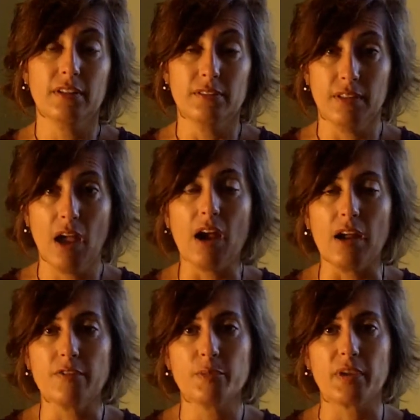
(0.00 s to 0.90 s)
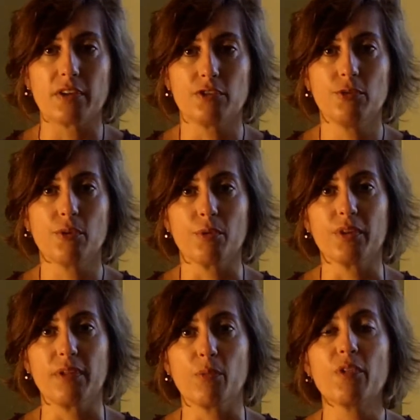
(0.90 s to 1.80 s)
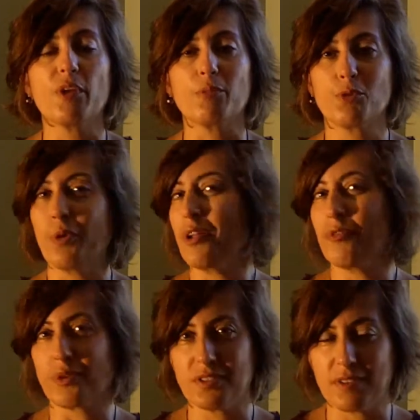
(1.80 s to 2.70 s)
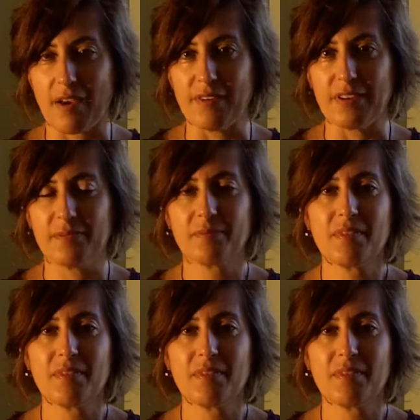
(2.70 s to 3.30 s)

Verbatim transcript: lives because you are really with them 24 7.